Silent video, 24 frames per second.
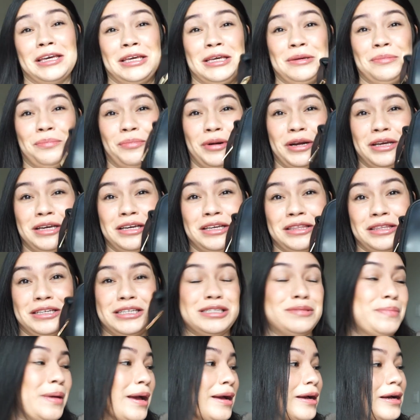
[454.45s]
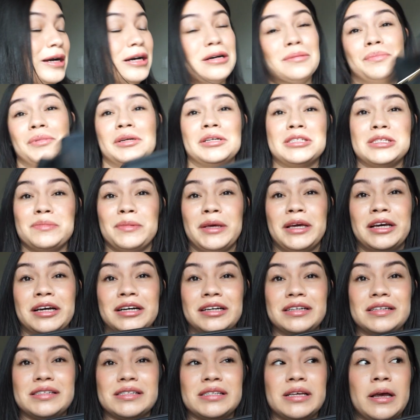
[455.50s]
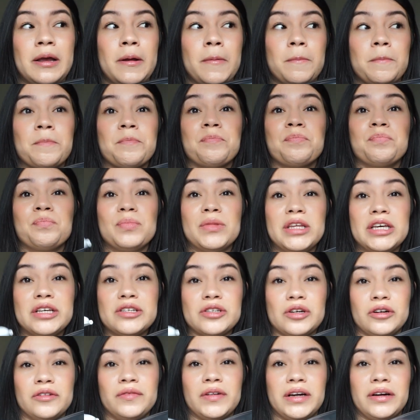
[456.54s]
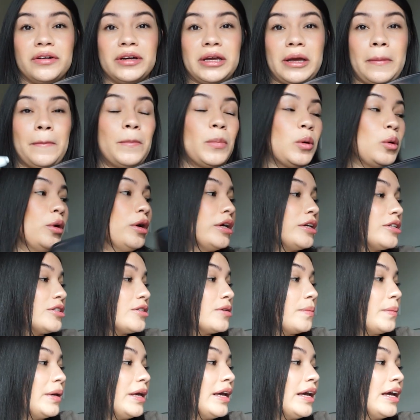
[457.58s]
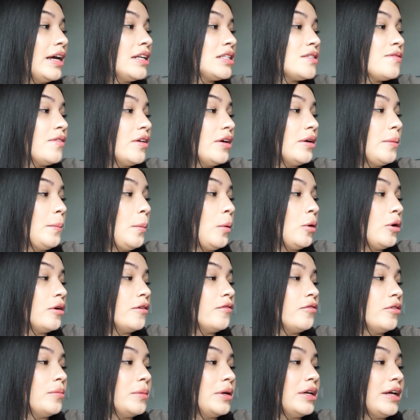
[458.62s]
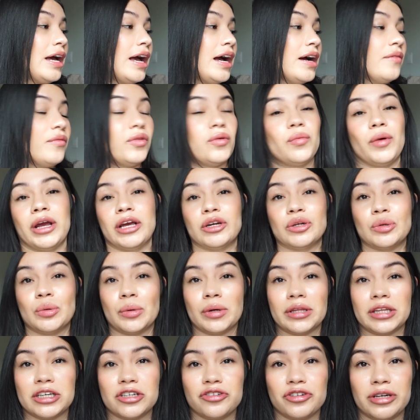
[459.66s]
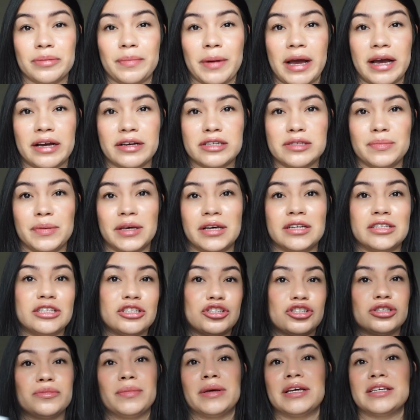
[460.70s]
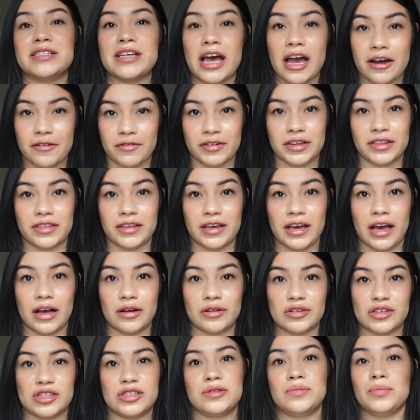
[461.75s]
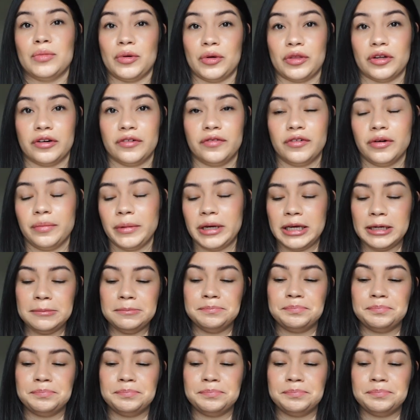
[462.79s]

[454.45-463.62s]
keep bringing these back up, it's because these are very important to me. It's very important for me to have the right toiletry bags because it just makes everything else smoother for me.